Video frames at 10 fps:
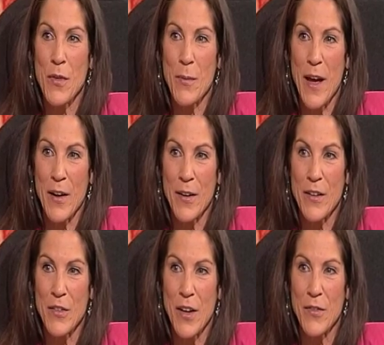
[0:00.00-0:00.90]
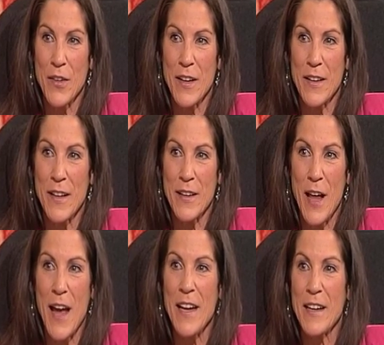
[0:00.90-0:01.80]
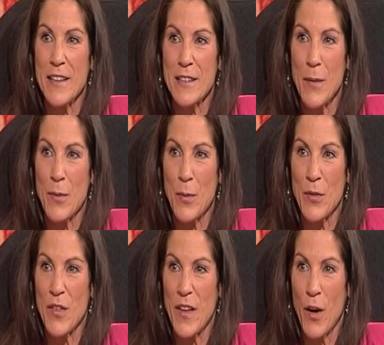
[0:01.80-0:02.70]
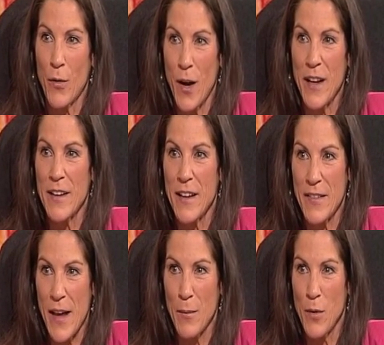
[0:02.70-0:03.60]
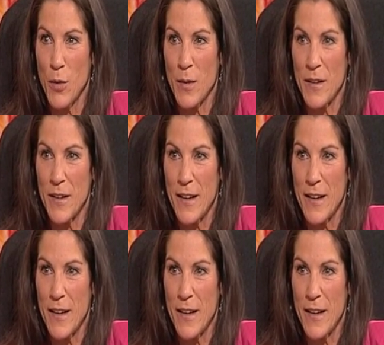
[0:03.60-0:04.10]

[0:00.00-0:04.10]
of the matter is you have to like and accept the person they are right at that moment.